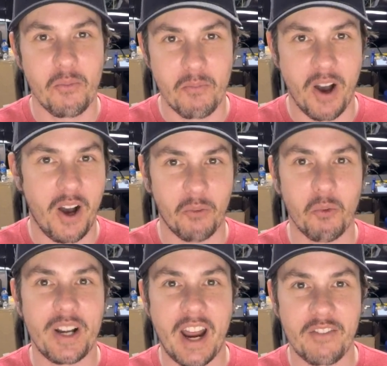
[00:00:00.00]

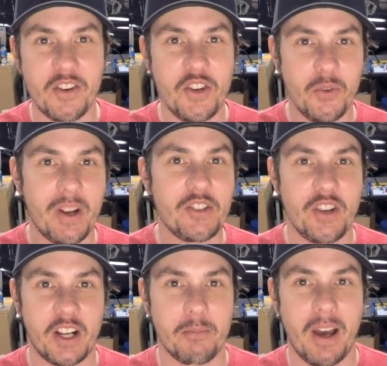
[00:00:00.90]
whenever you
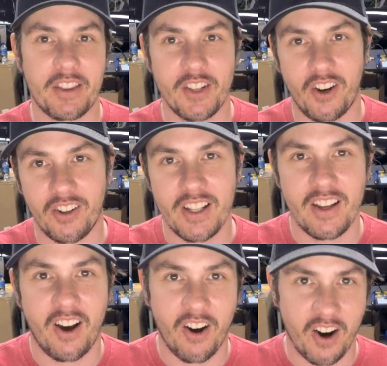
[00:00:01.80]
inject methanol
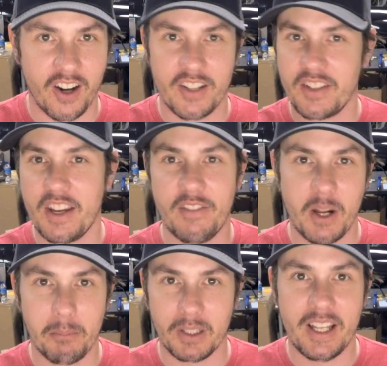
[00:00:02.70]
or even a
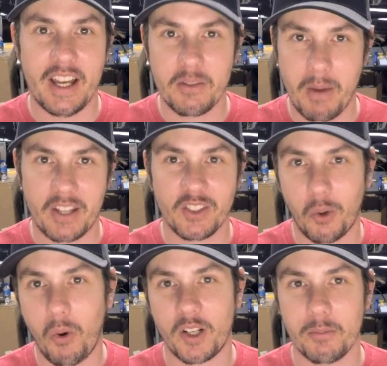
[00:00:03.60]
blend, methanol
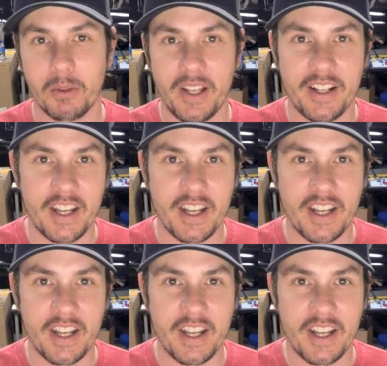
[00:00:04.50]
water blend,